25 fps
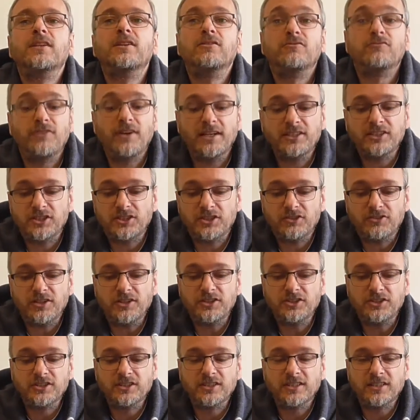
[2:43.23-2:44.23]

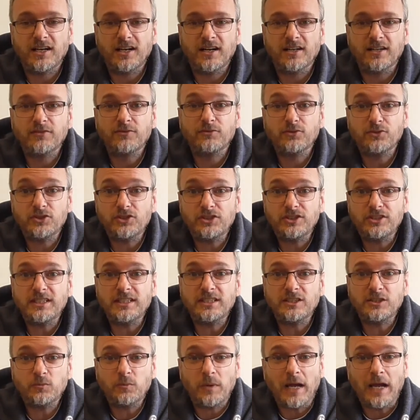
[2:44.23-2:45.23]
registration card for
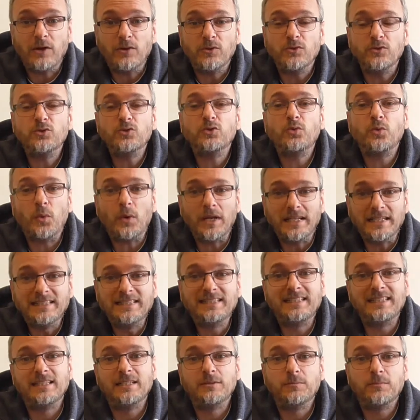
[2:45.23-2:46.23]

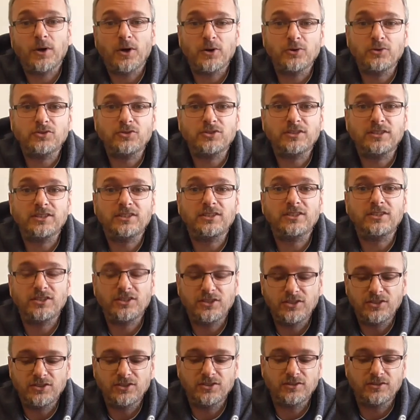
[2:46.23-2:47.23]
£6.20 posted to
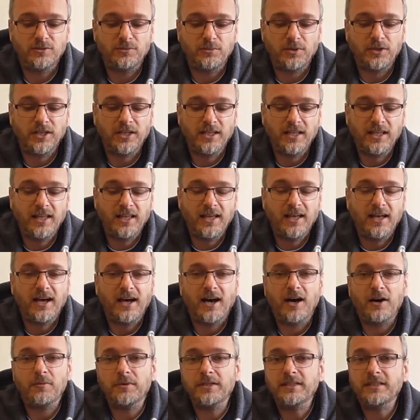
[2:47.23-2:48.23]
Europe.
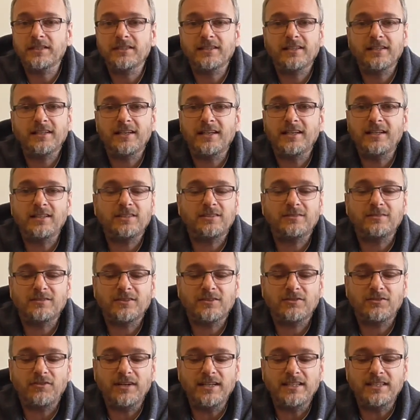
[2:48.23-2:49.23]
I mean, it's
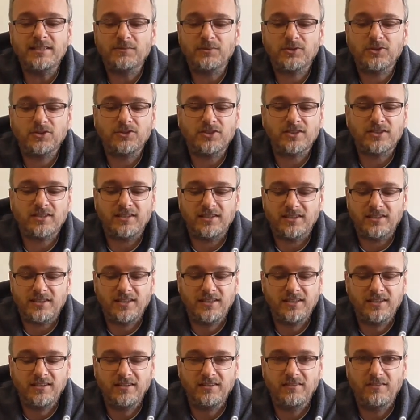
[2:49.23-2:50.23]
crazy because it's like
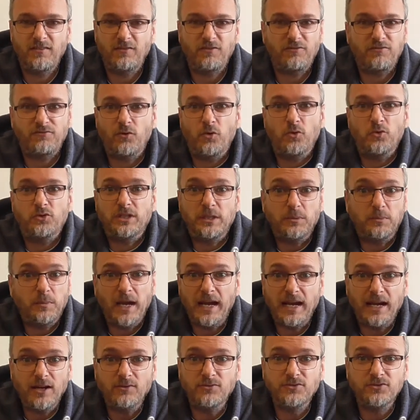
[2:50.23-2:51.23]

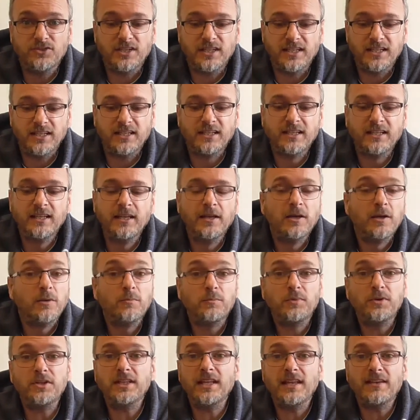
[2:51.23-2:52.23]
£40 here,
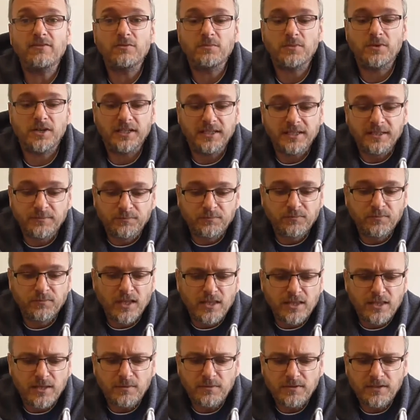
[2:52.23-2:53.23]
but never mind.
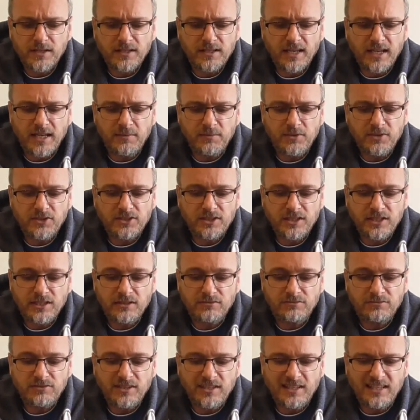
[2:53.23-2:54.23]
The game
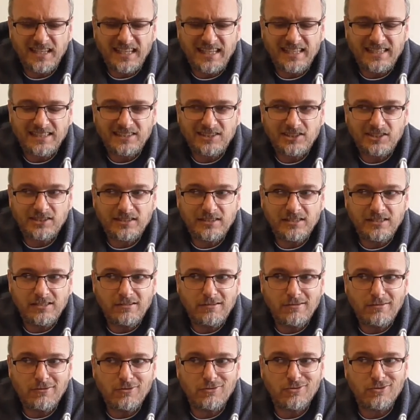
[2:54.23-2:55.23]
itself, it's
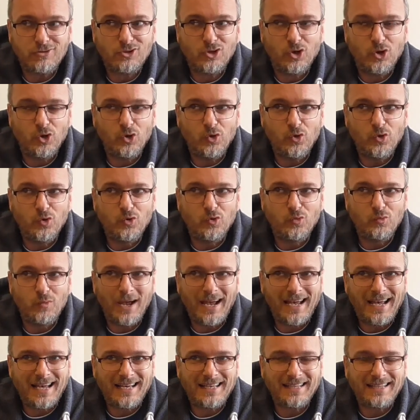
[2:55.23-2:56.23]
not too
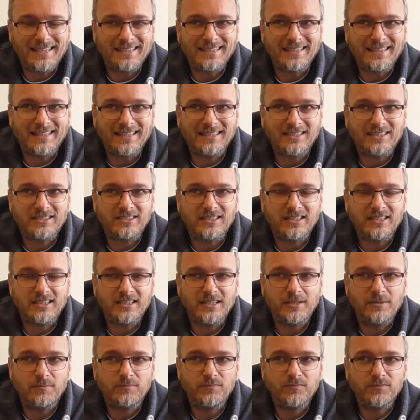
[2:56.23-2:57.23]
bad. It's
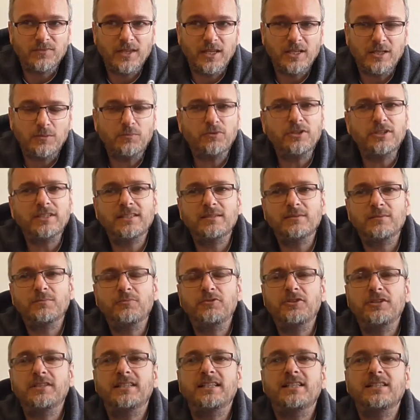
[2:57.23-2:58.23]

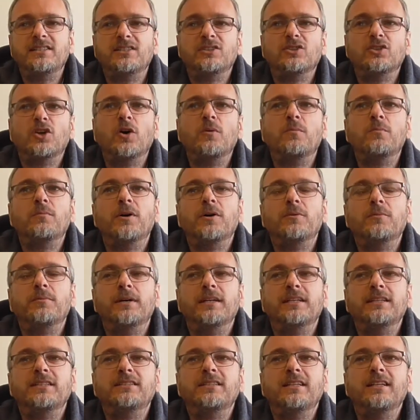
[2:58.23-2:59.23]
pretty decent combo
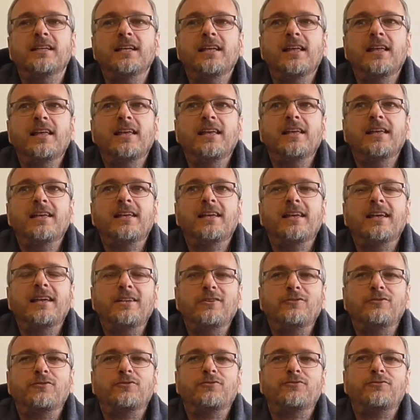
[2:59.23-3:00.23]
based.
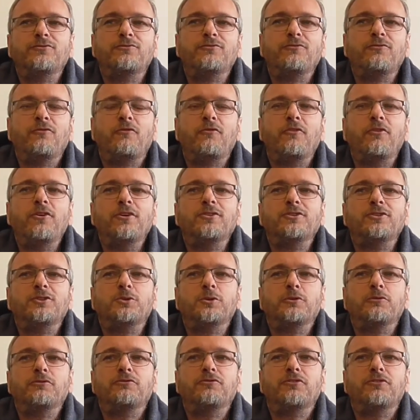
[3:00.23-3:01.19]
It's Virtua